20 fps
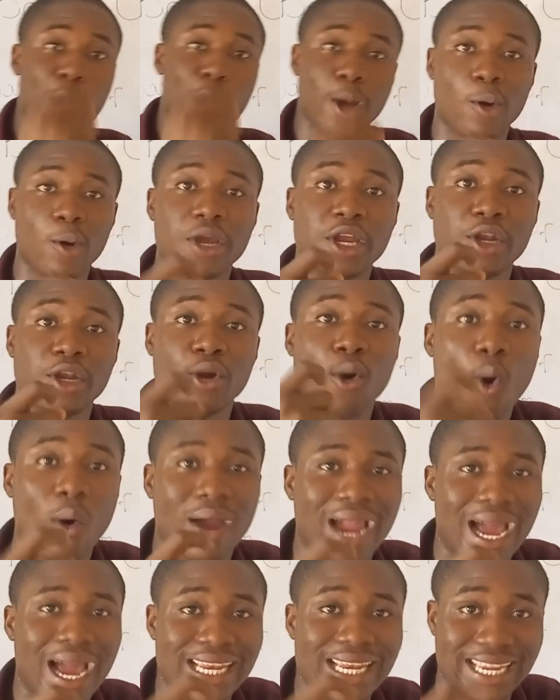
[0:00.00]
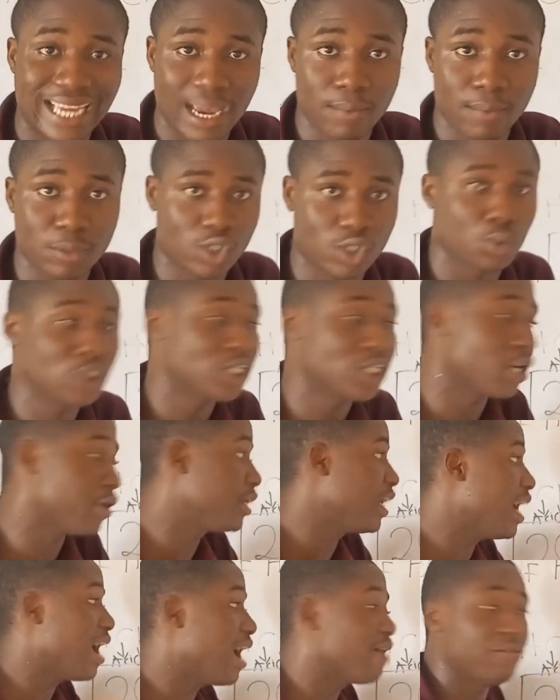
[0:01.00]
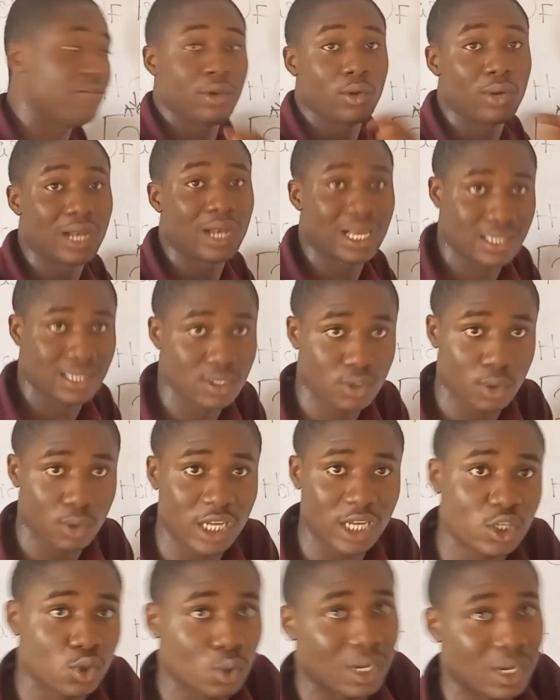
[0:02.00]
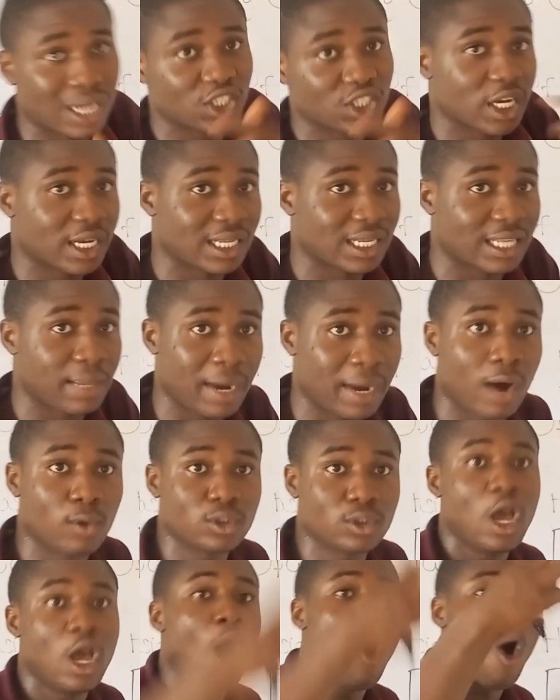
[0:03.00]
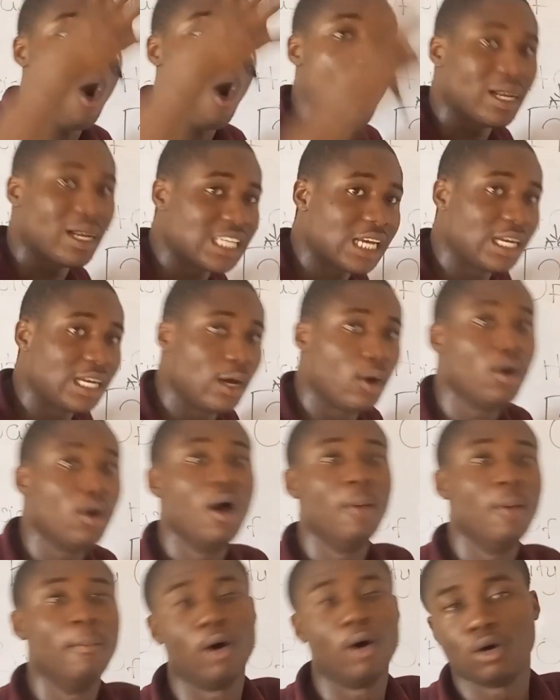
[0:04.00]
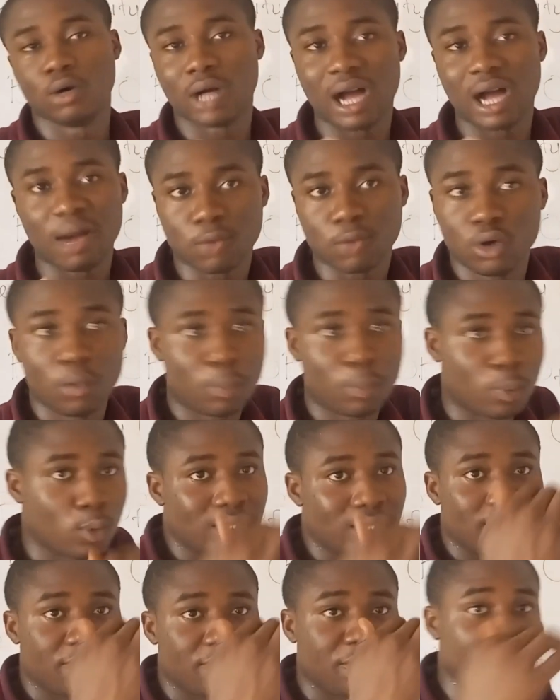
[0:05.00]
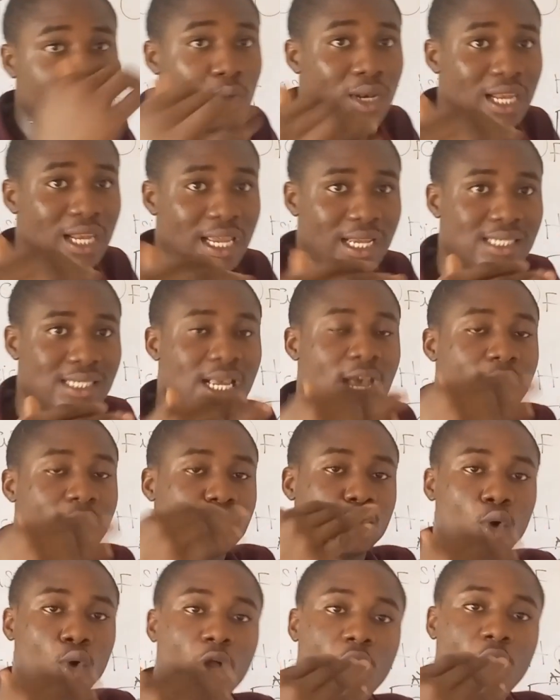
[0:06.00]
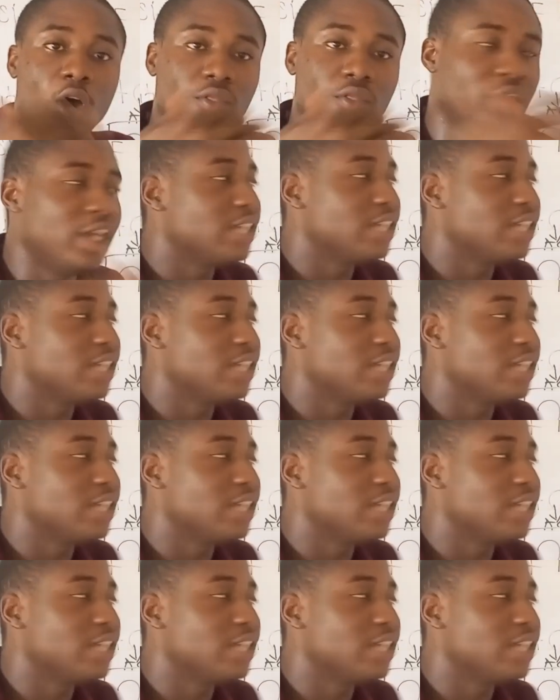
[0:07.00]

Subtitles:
well in organic chemistry, which I already have video lessons on it. You can check them out on my channel, but I'm going to put the video links to all